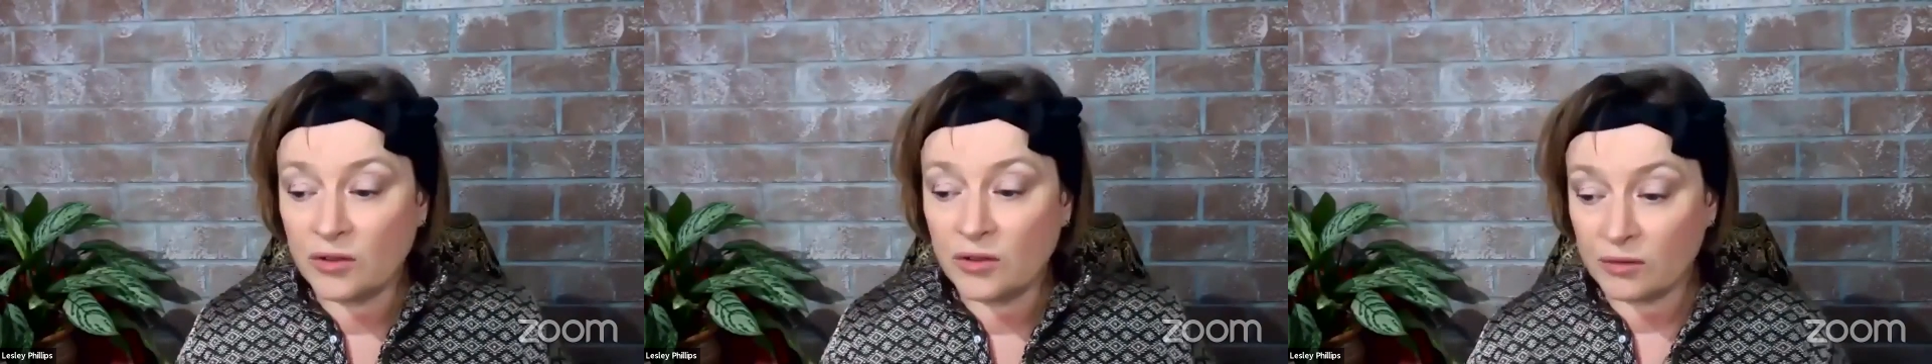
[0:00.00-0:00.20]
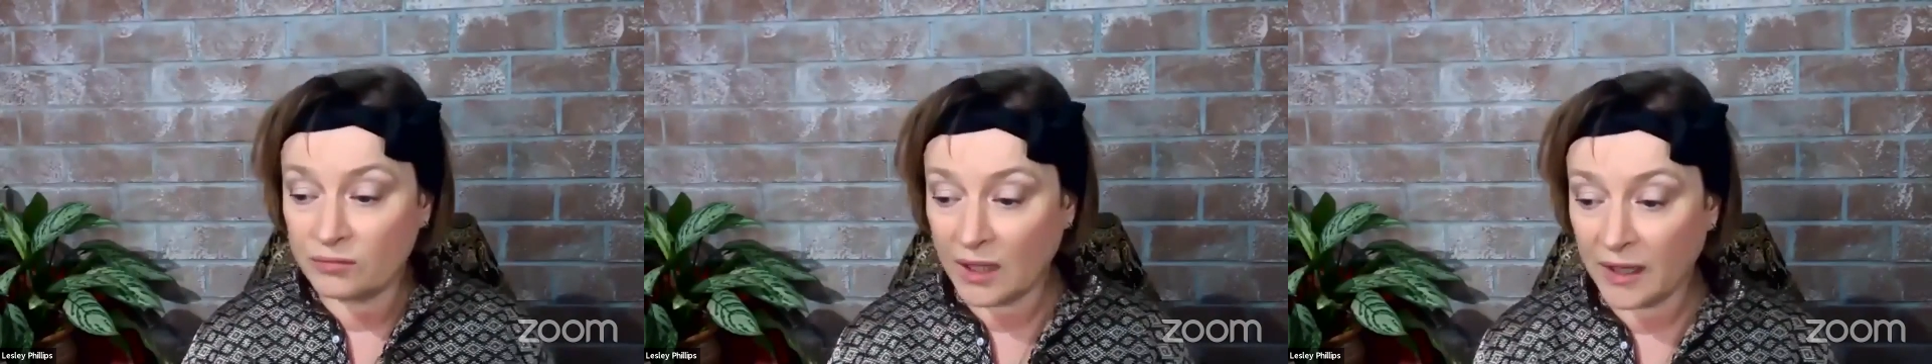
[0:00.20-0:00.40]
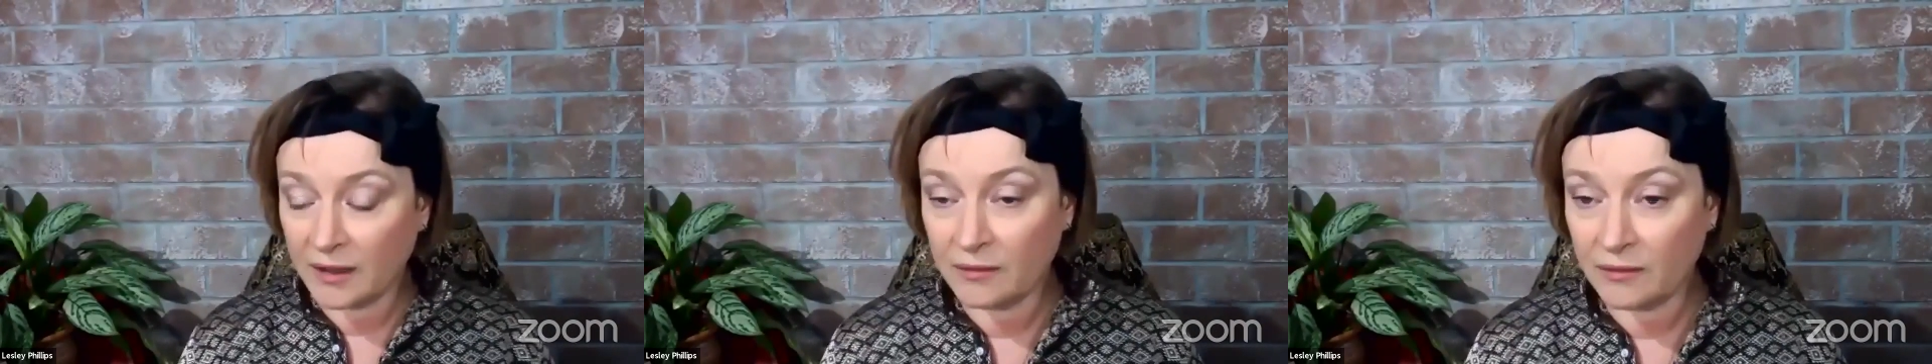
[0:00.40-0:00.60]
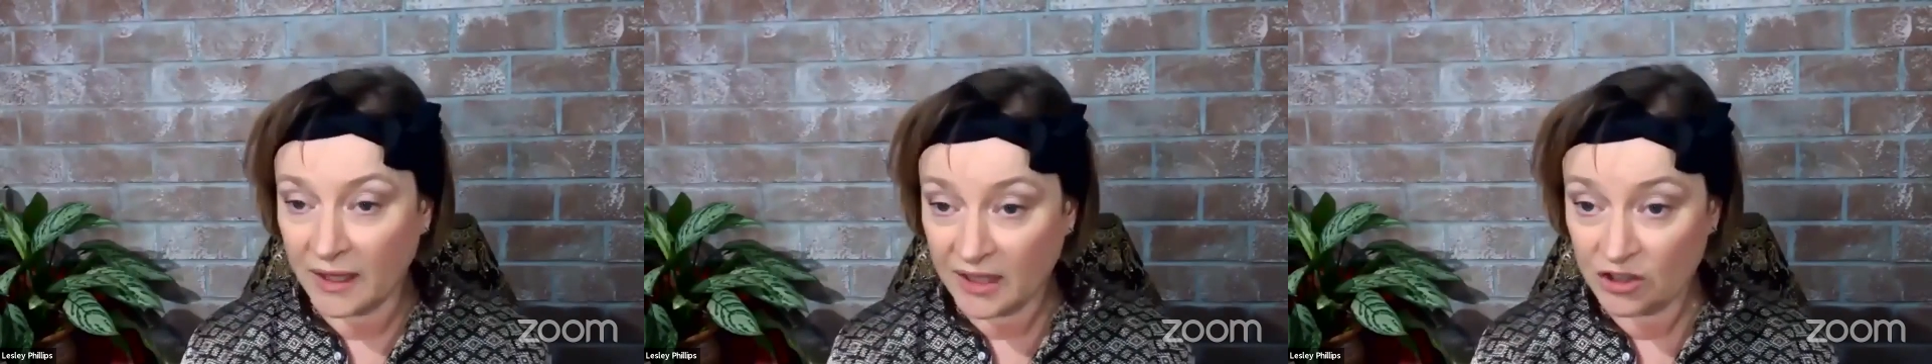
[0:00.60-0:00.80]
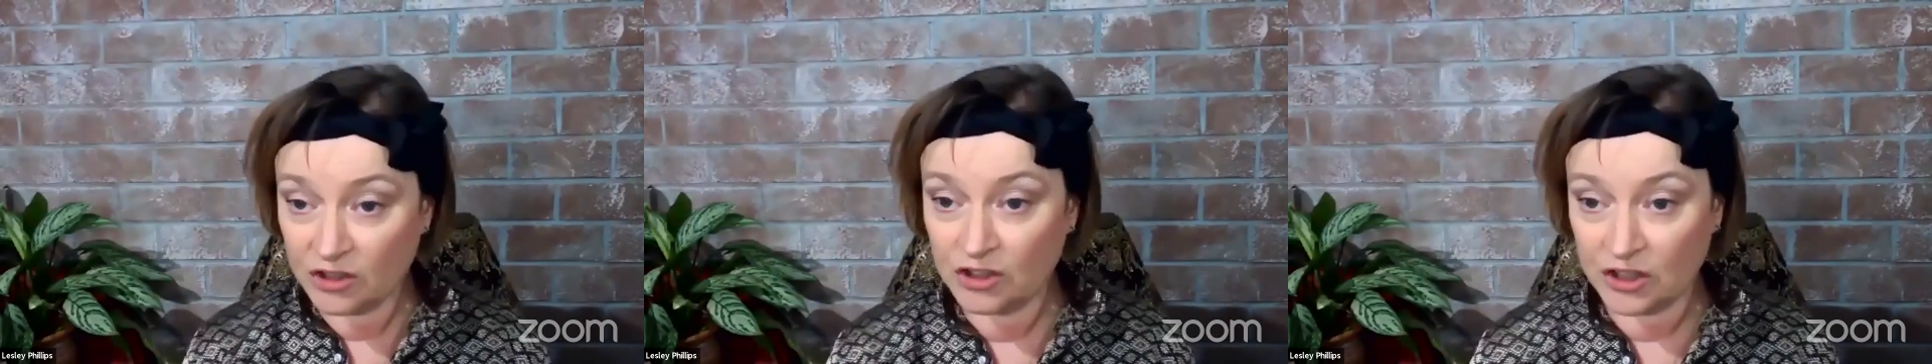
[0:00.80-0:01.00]
ride of
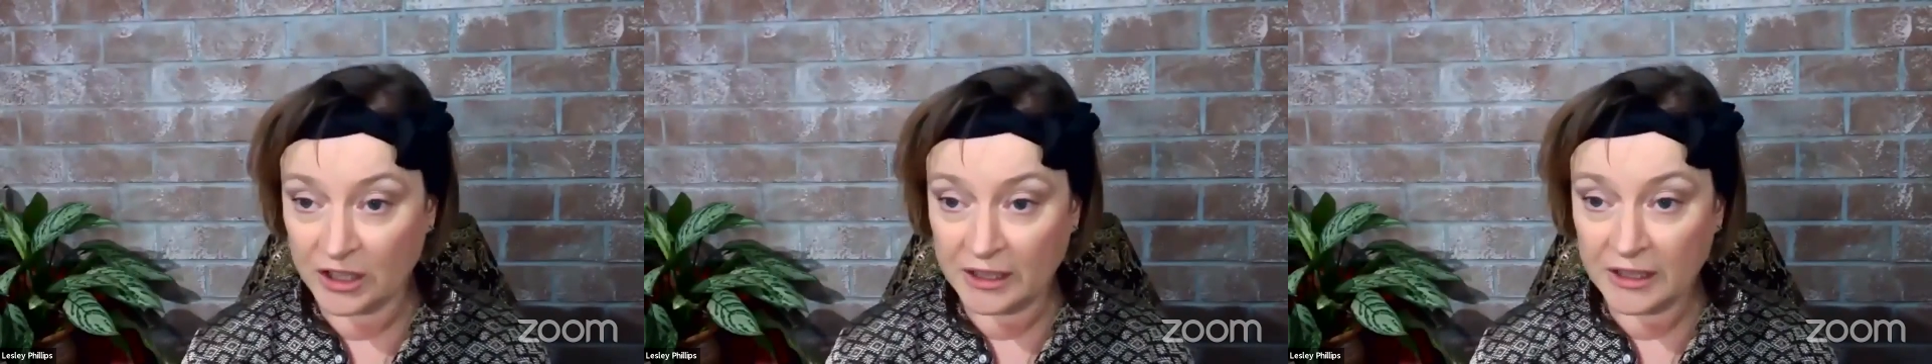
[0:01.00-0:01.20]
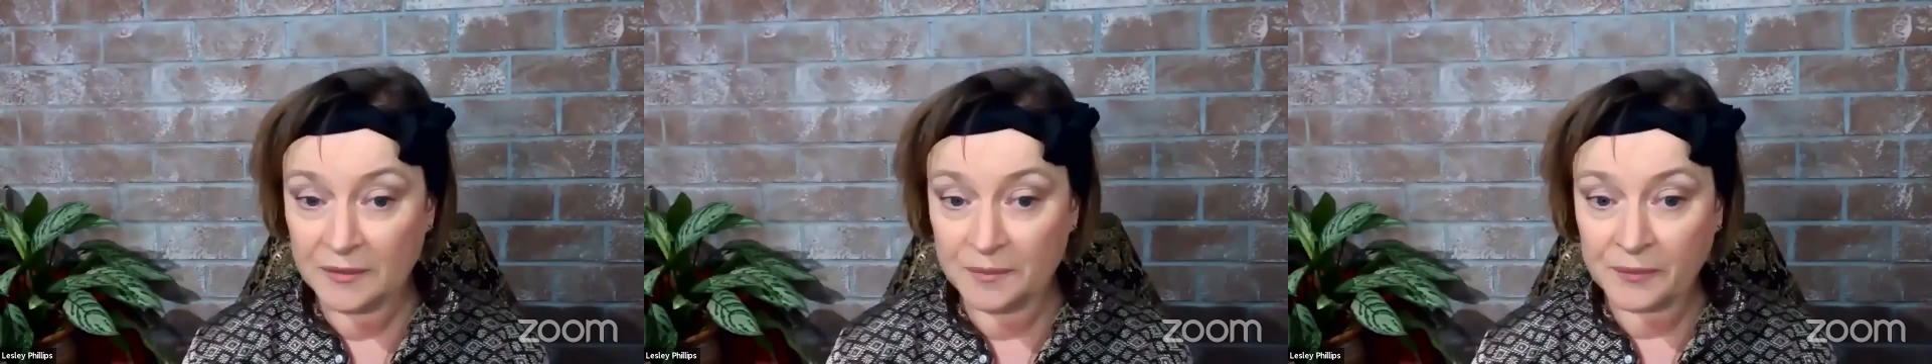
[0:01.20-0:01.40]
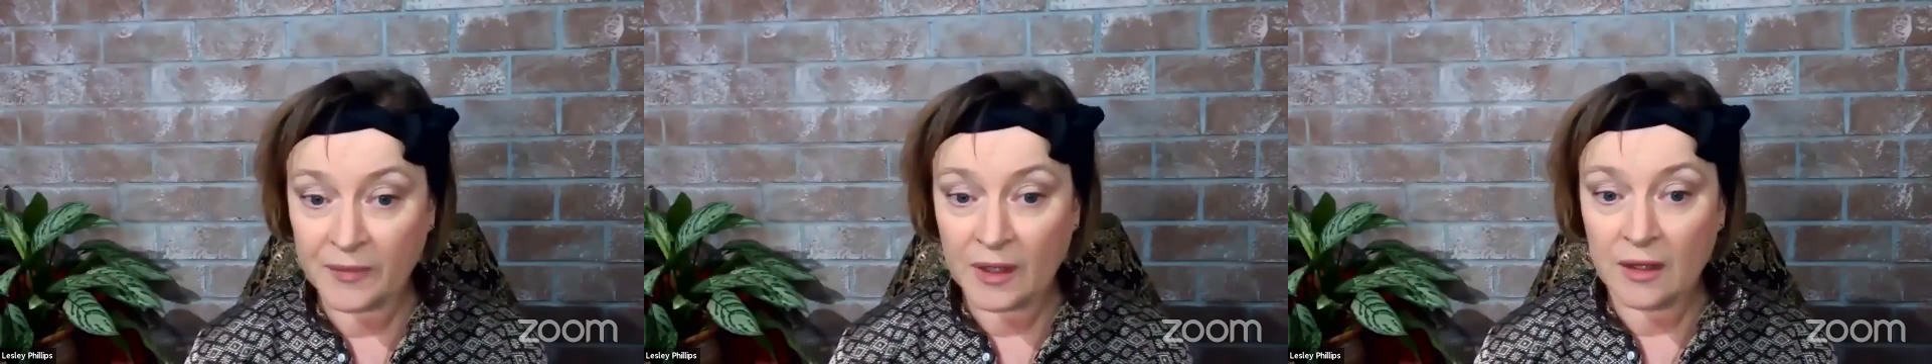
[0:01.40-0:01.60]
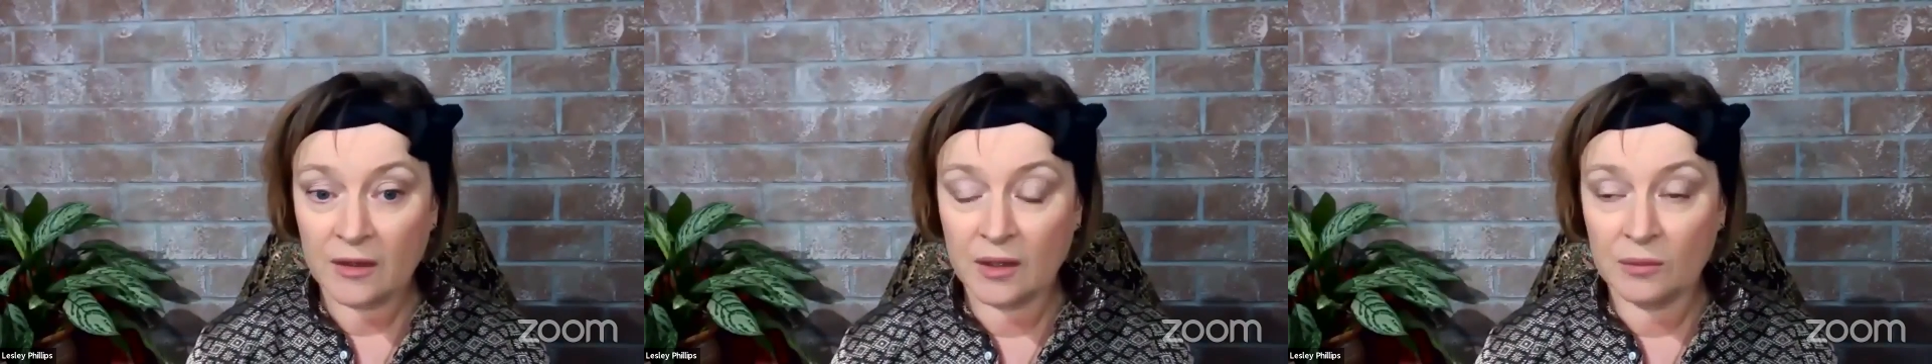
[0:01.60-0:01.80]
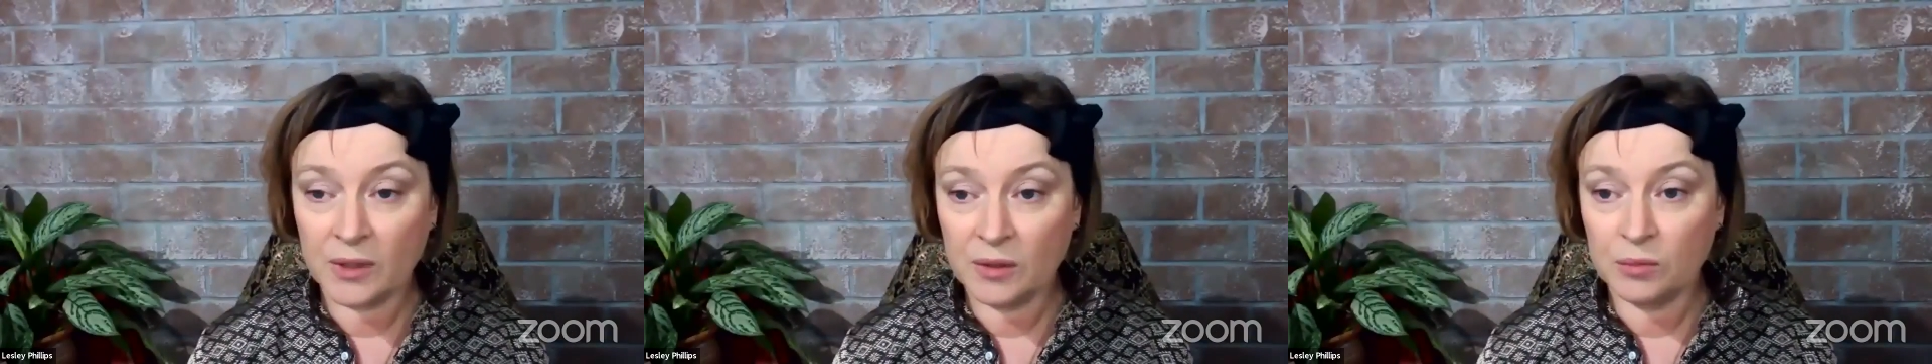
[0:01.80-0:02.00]
energy that
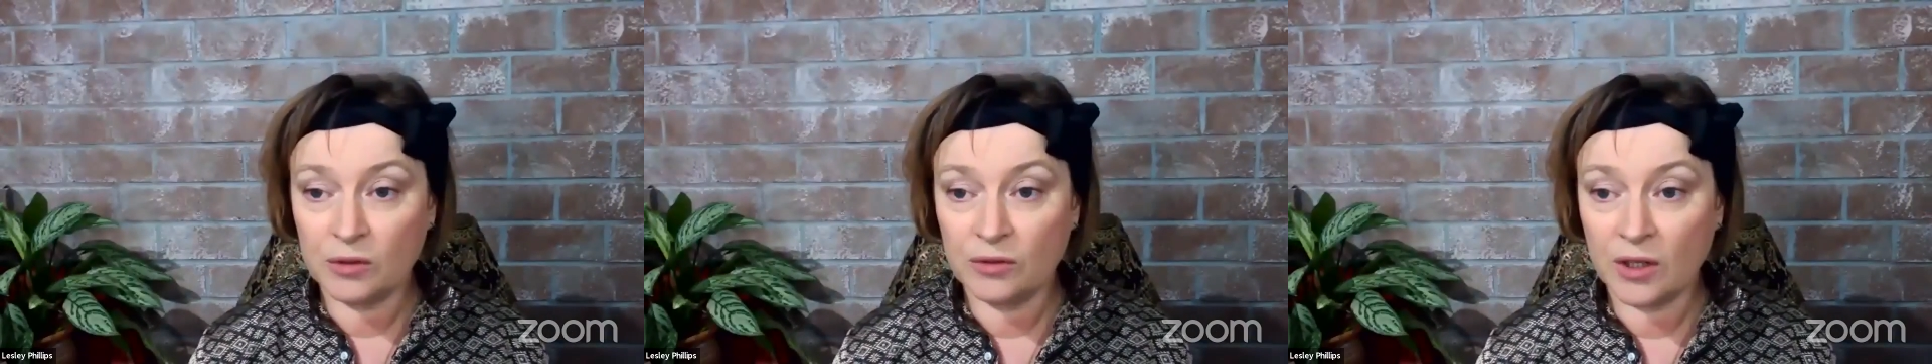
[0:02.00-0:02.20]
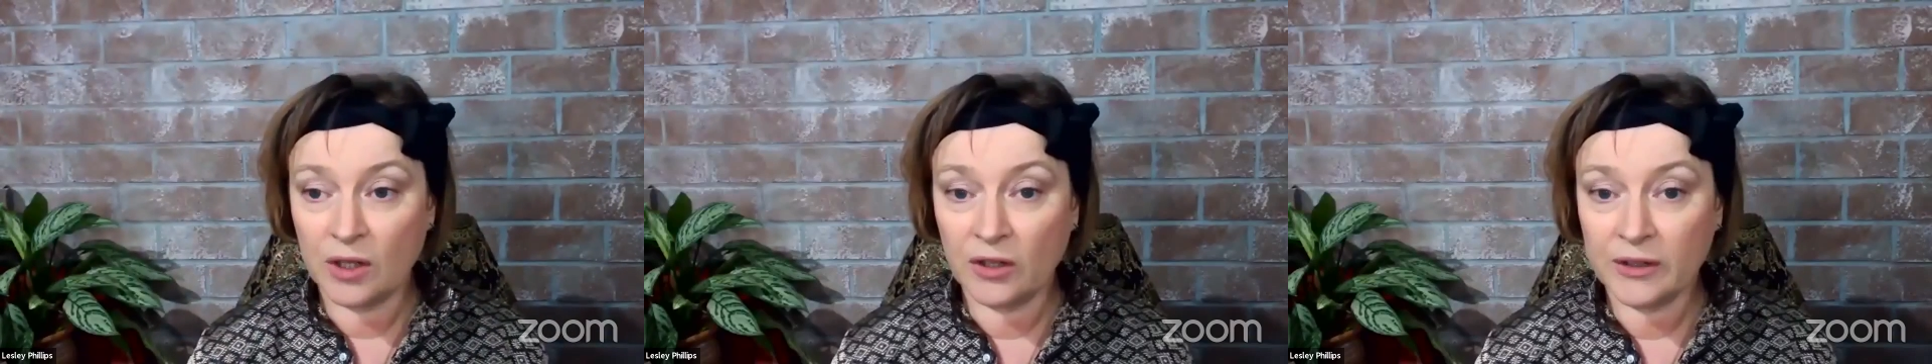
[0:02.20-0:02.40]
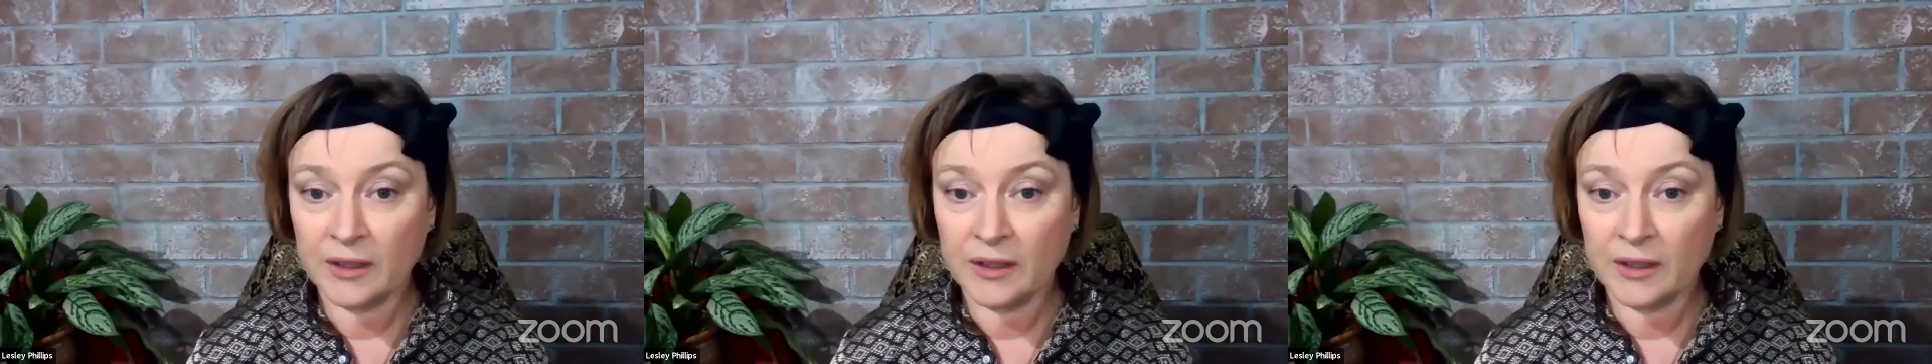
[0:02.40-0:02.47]
we were on